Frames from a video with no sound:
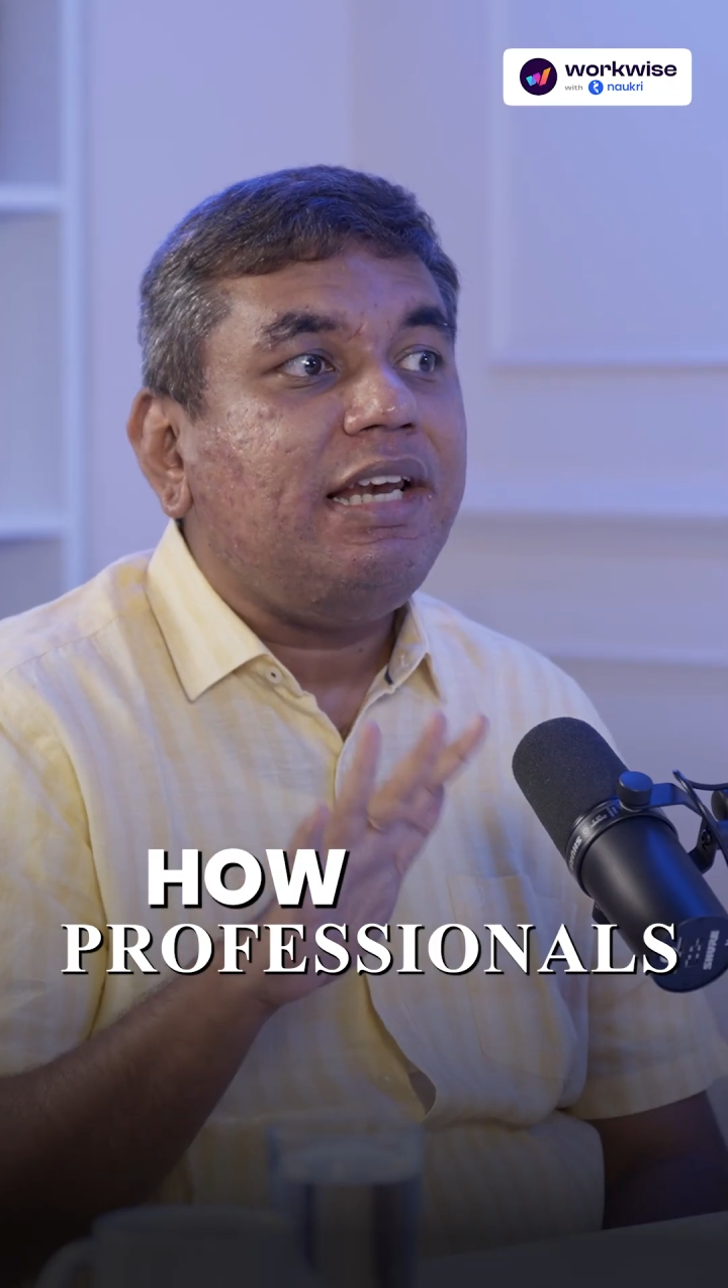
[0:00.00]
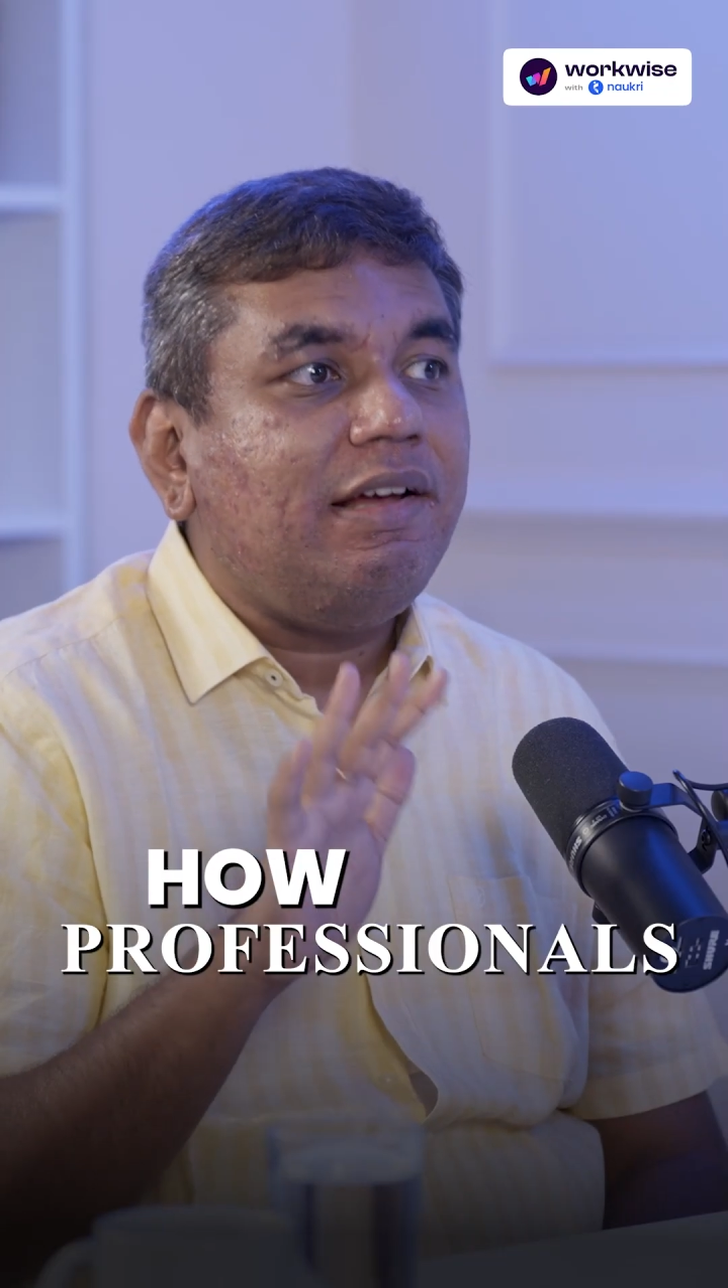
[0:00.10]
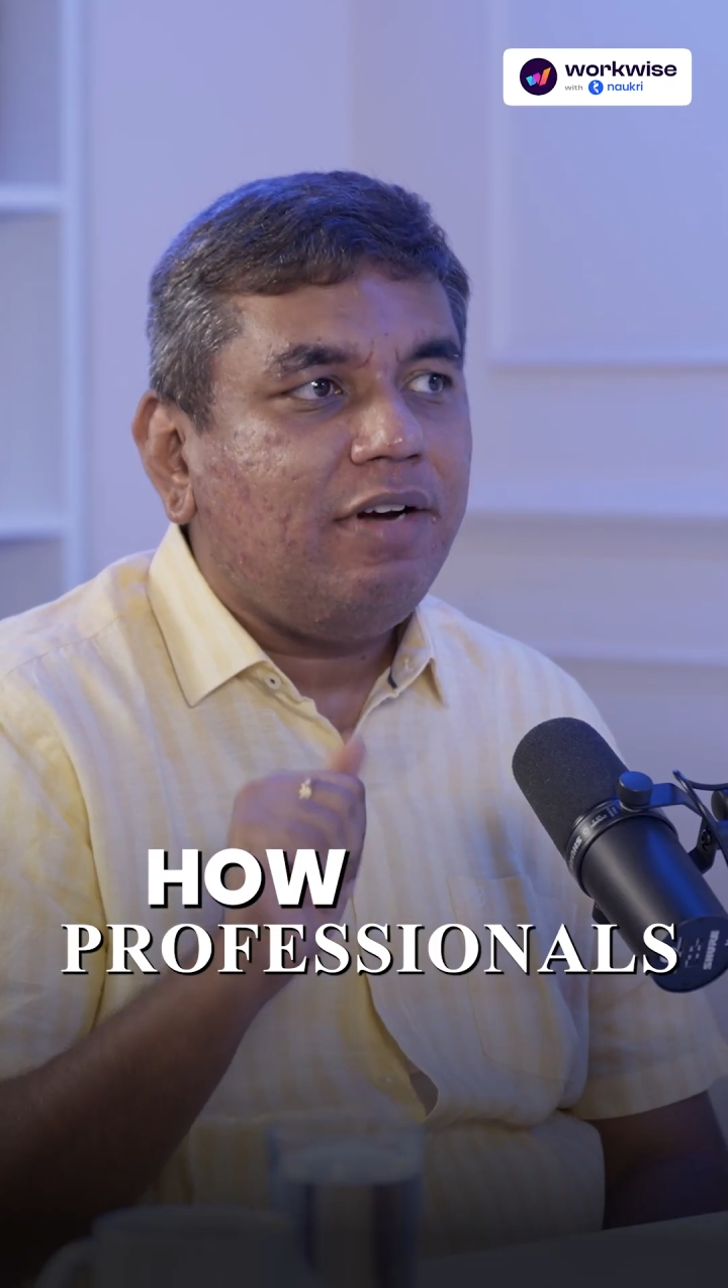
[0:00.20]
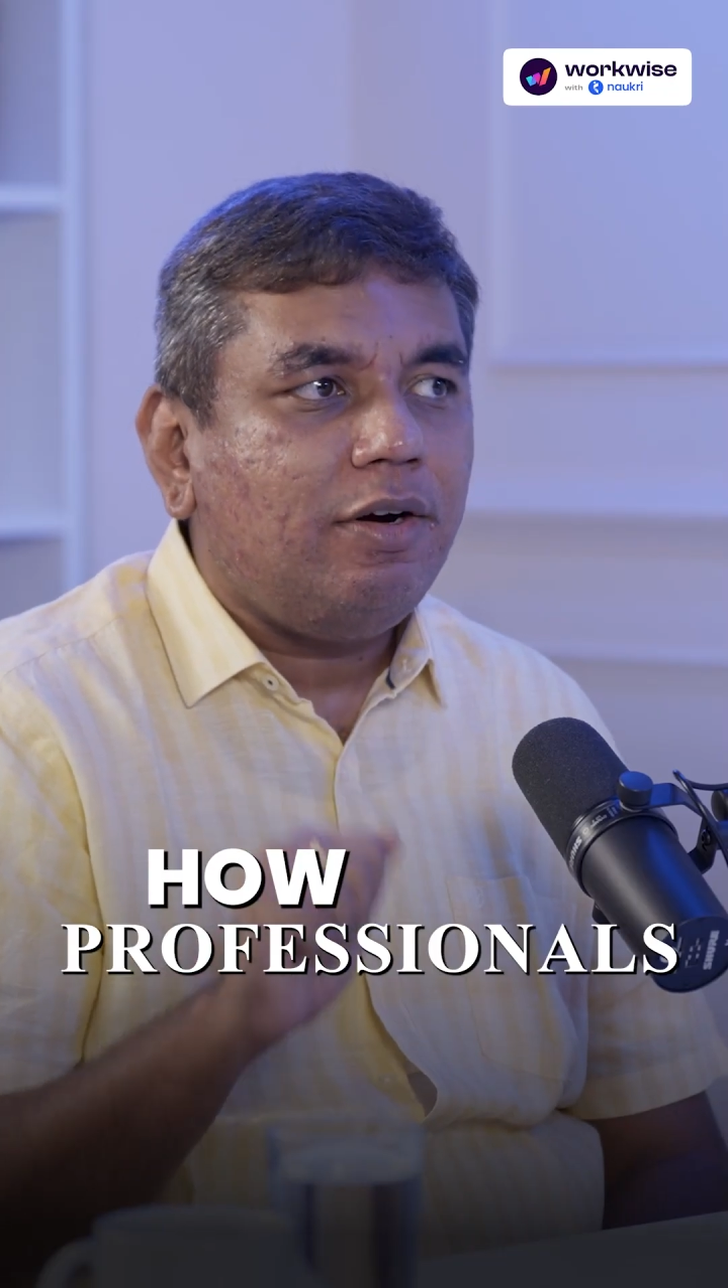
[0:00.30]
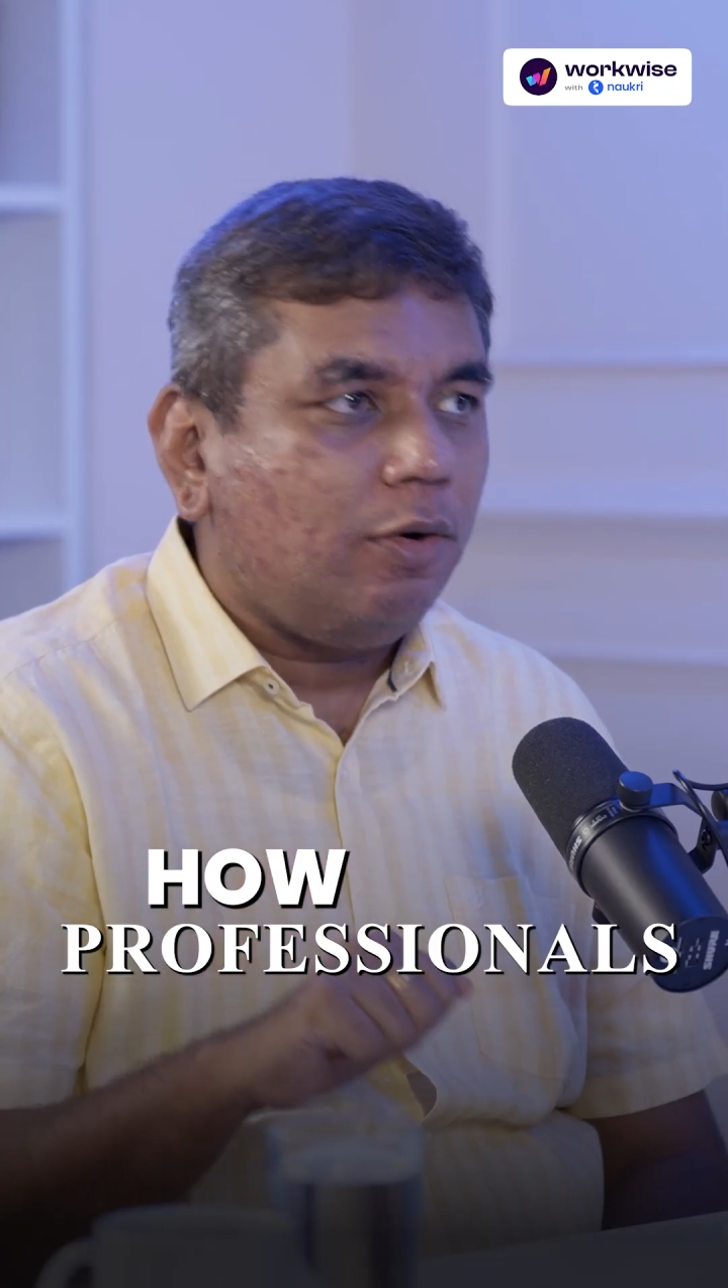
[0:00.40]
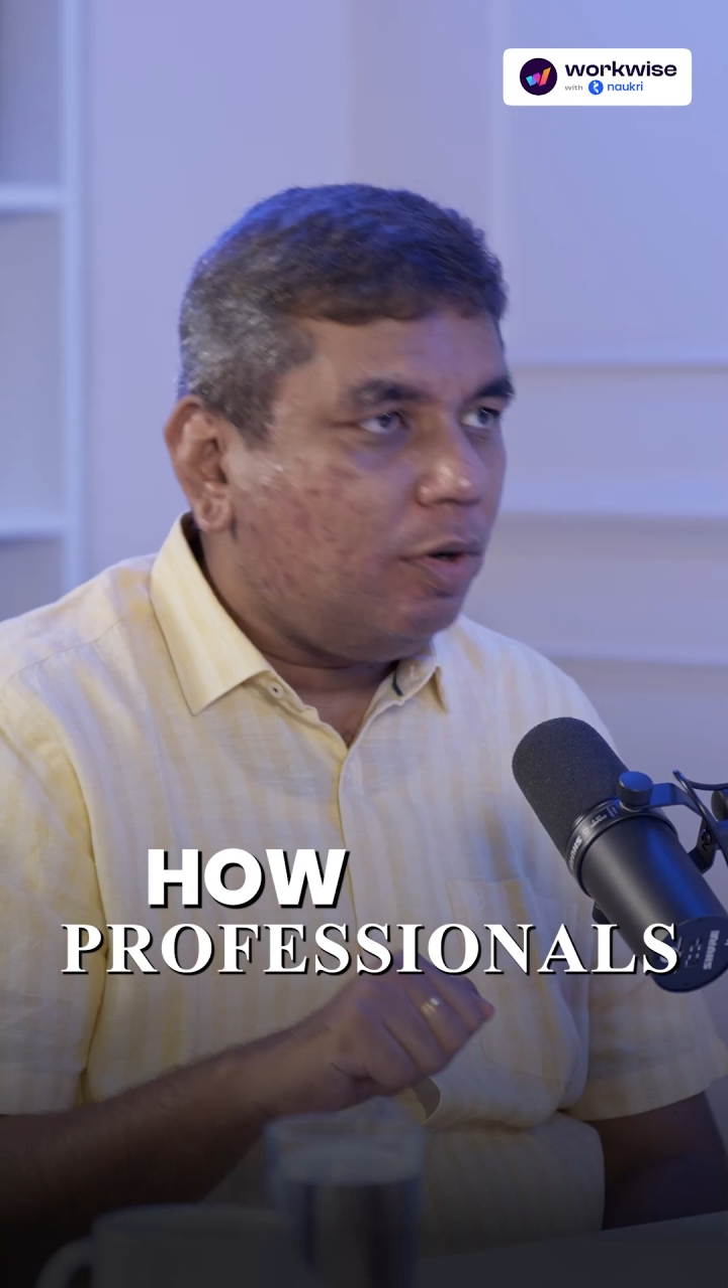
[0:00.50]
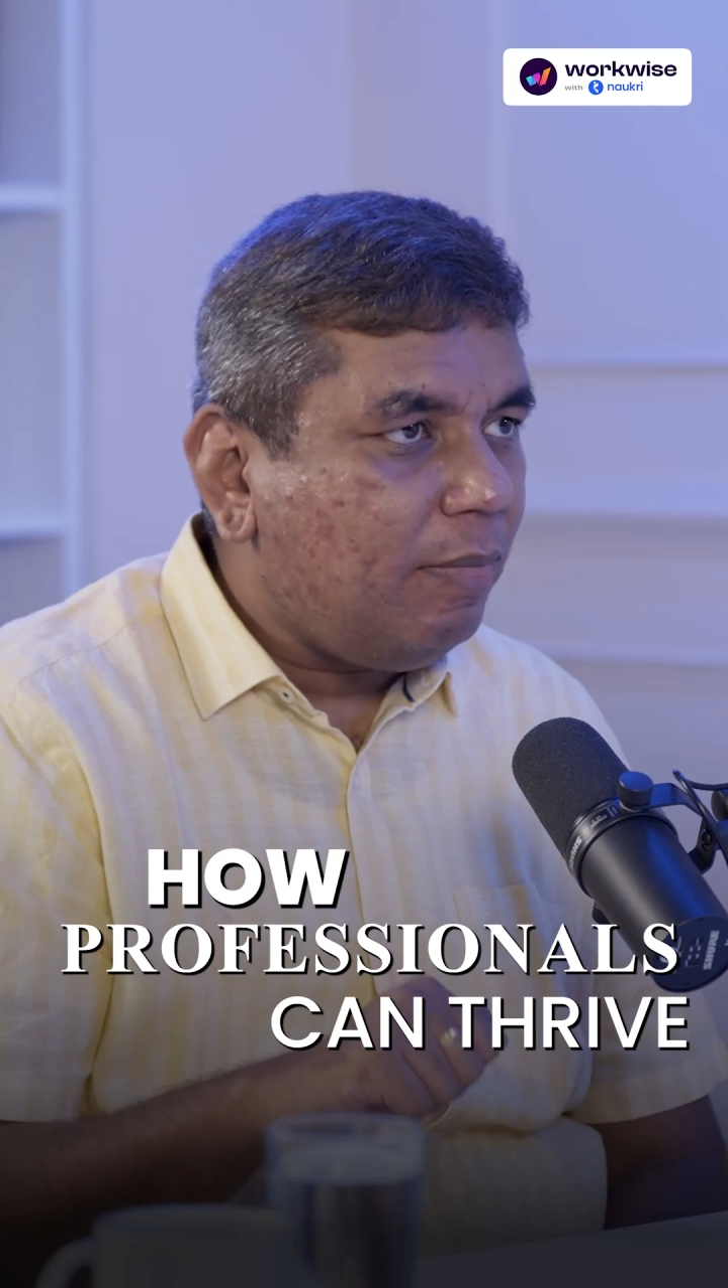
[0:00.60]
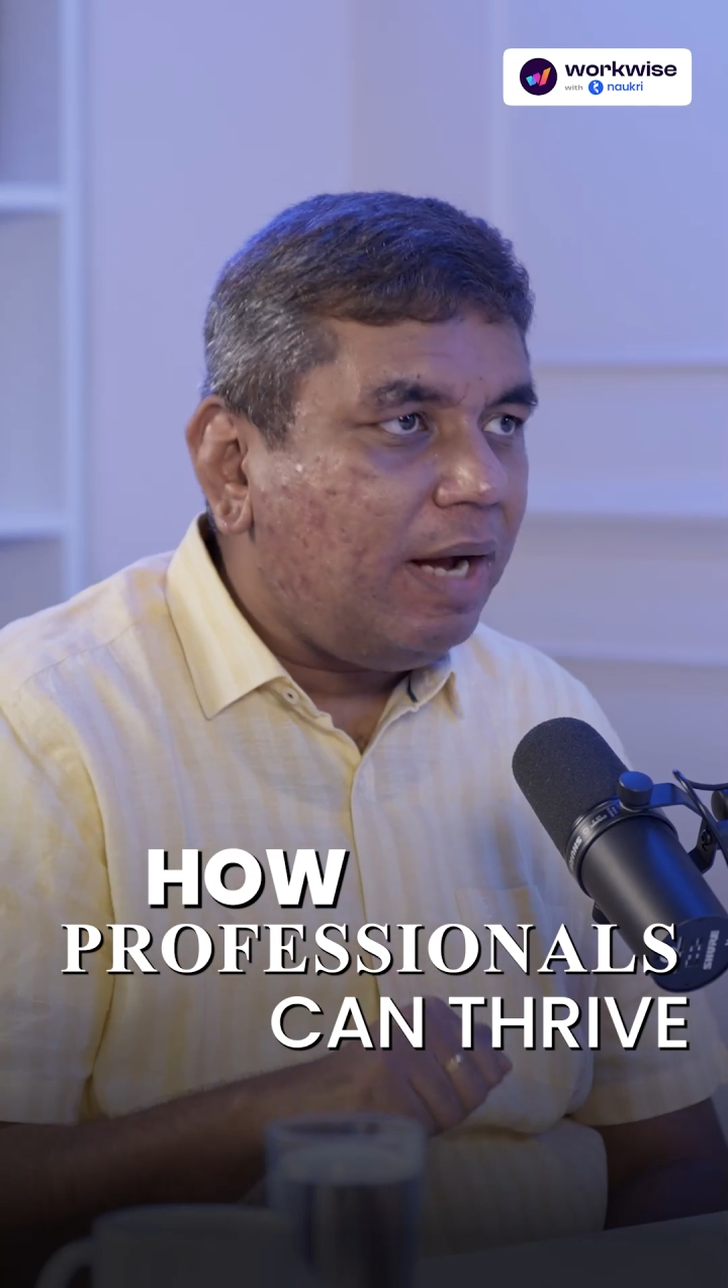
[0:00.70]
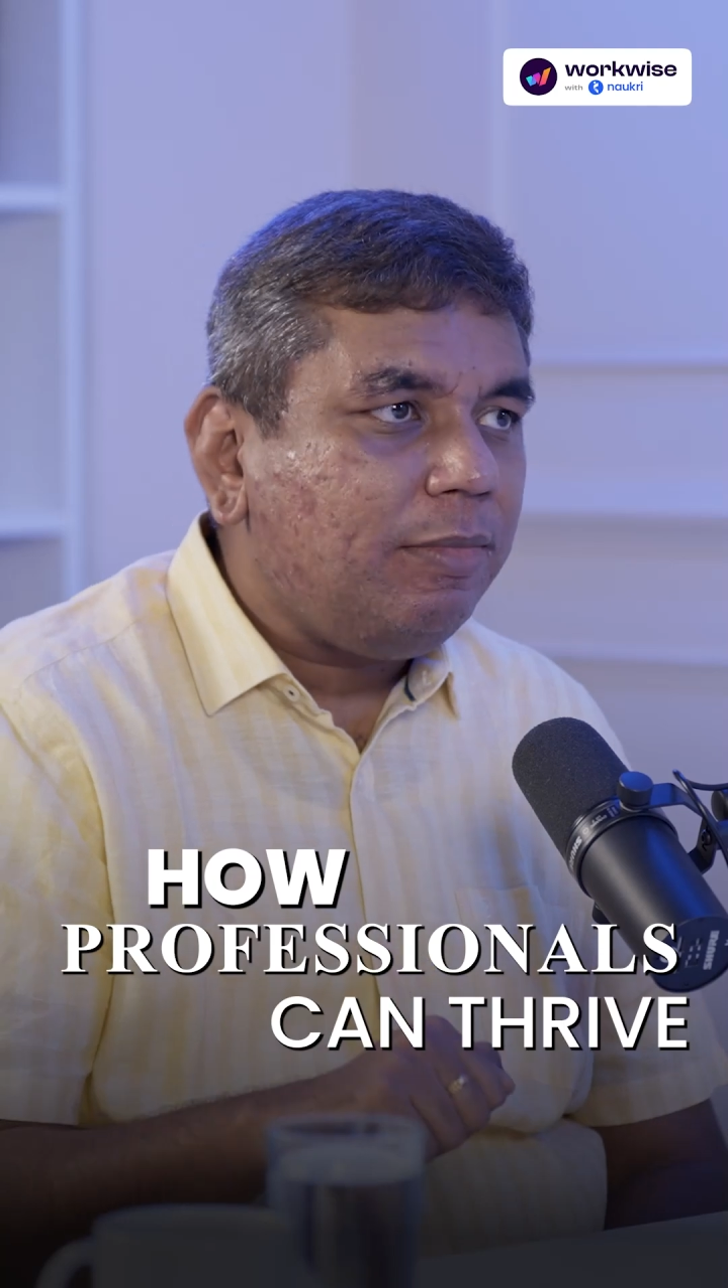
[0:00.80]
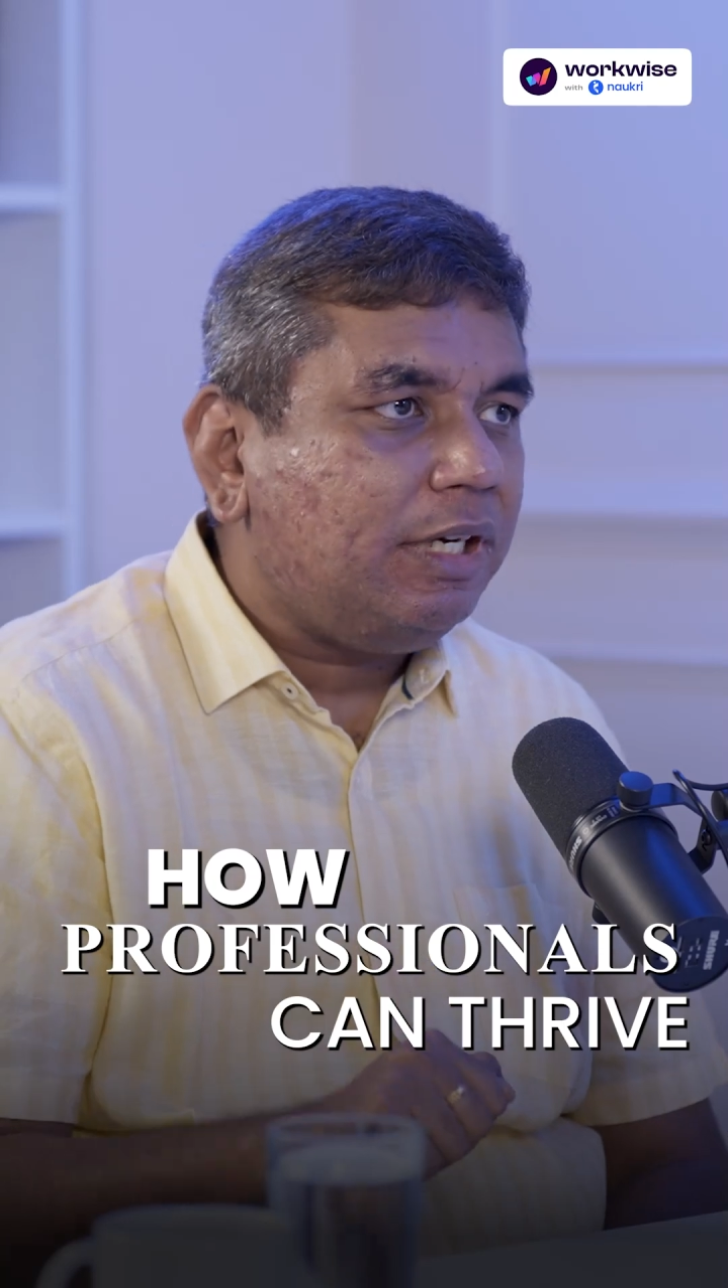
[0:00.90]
professionals can